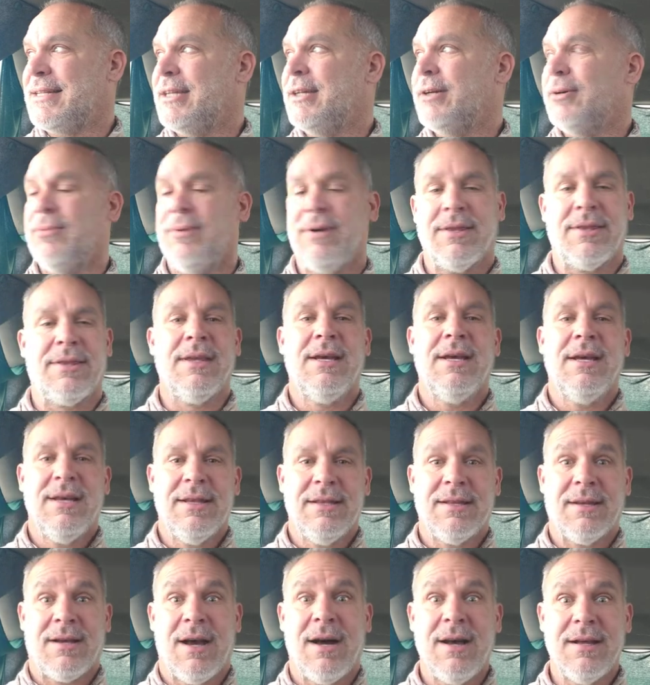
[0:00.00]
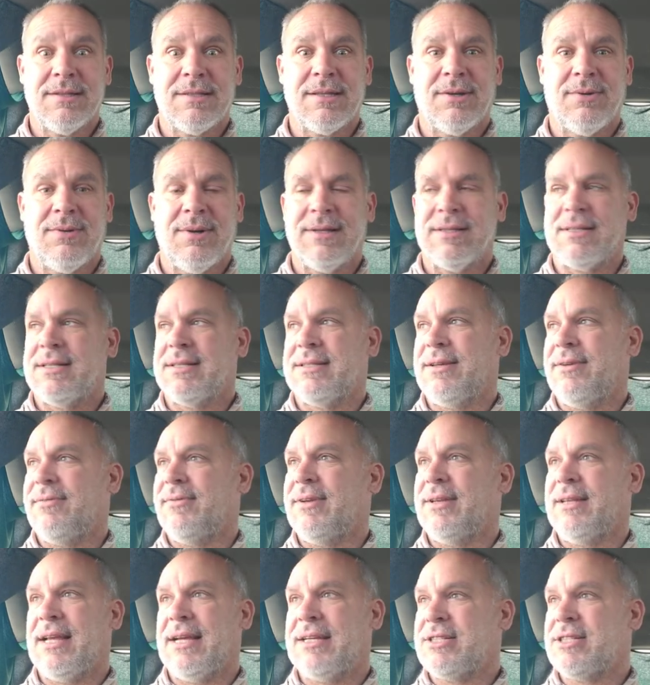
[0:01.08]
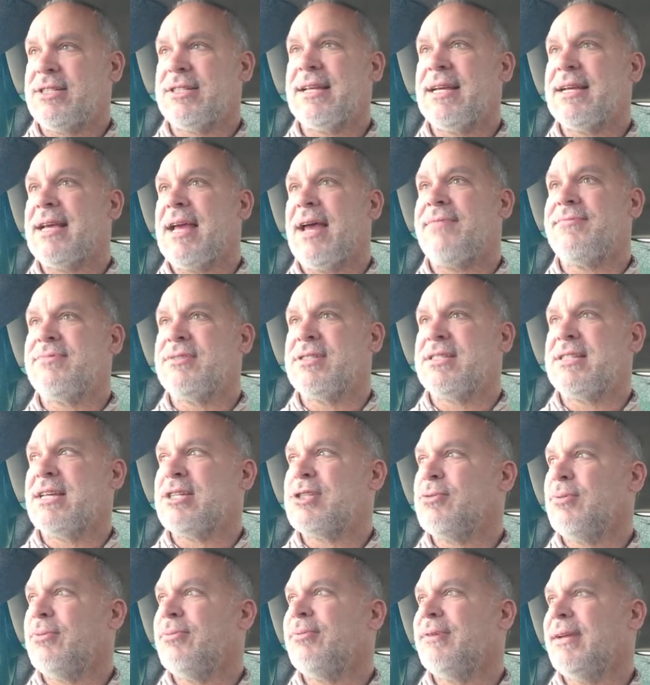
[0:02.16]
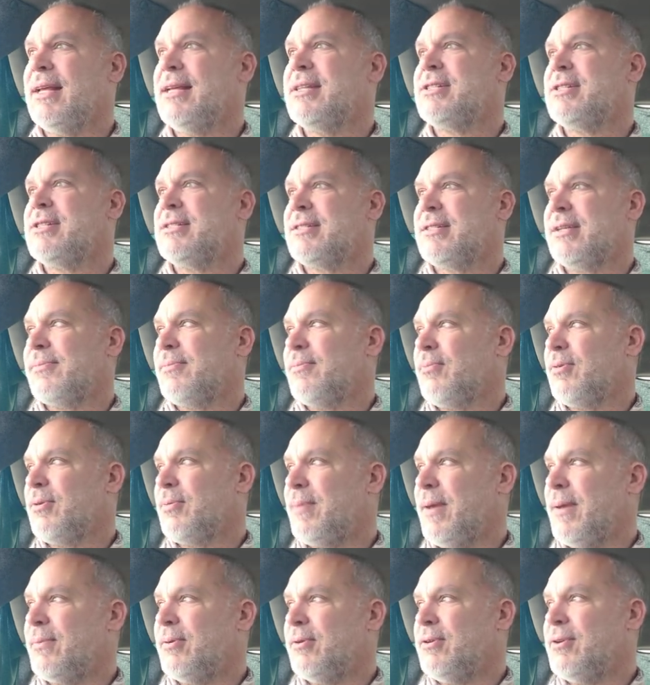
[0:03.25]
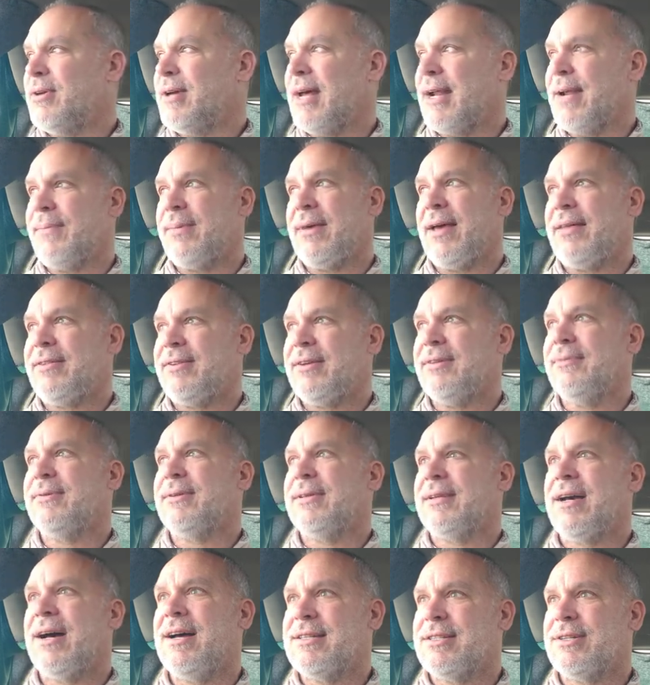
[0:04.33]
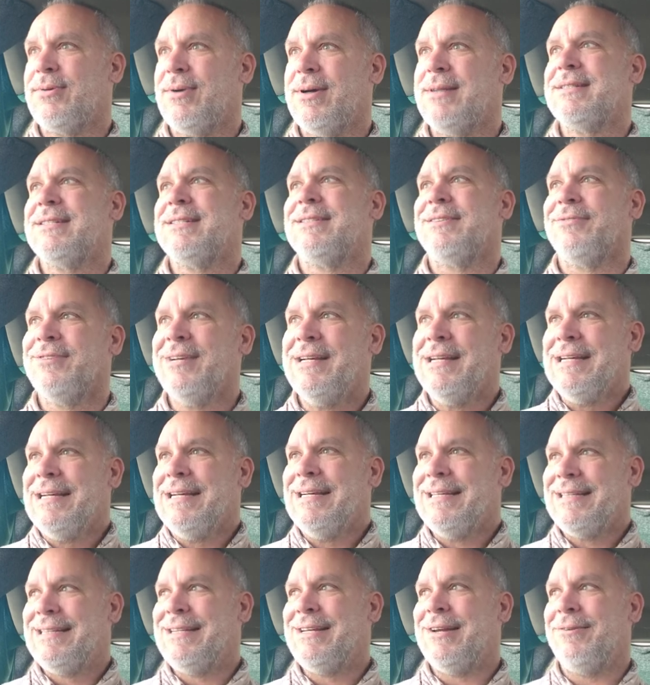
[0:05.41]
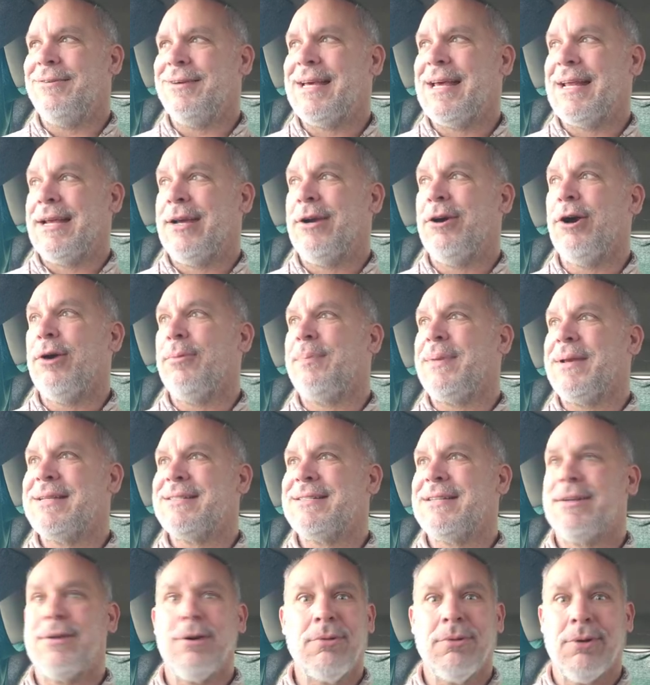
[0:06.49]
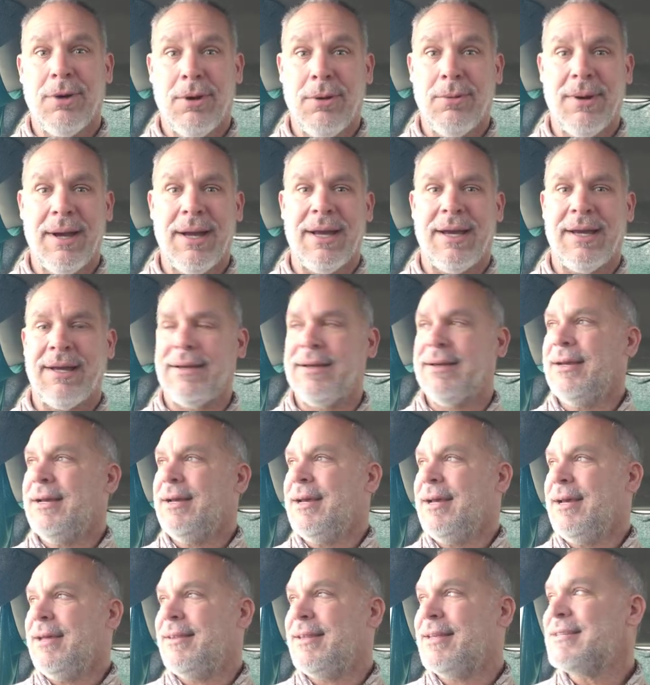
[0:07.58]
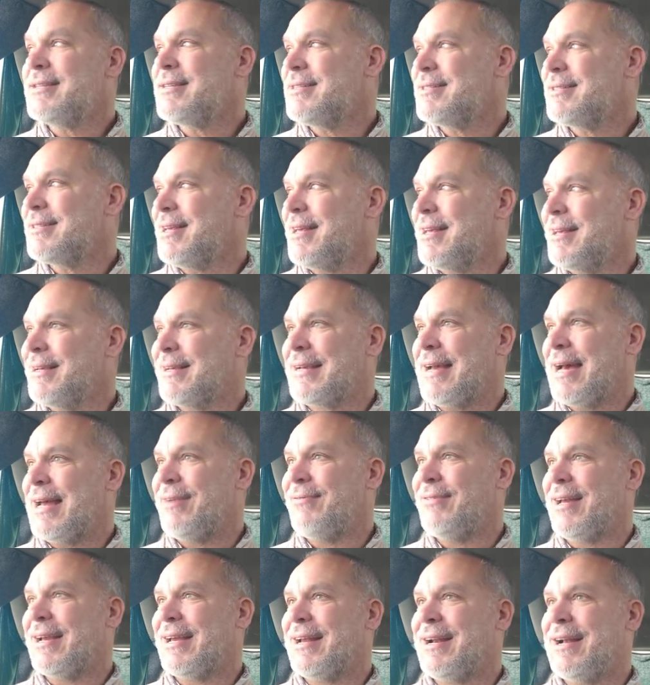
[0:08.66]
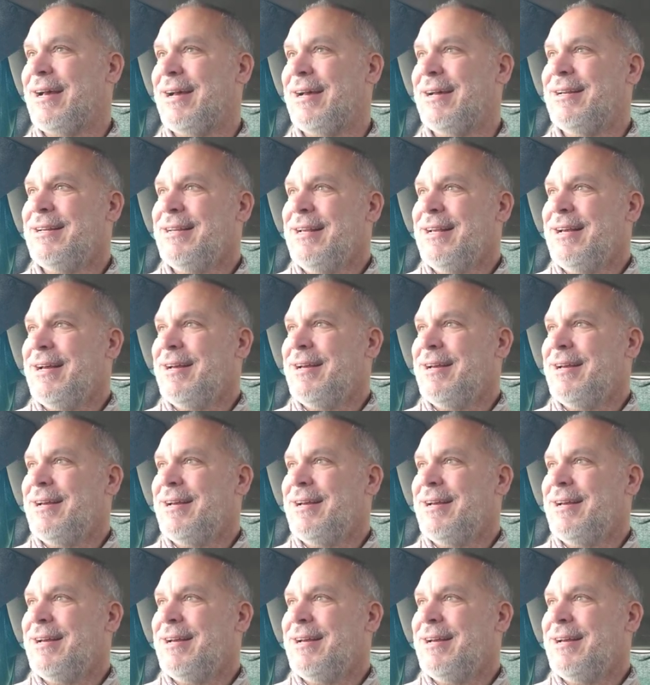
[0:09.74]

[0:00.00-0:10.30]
deal with the consequences of it. Like, just like having sexual relations with people. You gotta deal with the consequences of, you know, getting herpes that don't go away. And this is kind of like a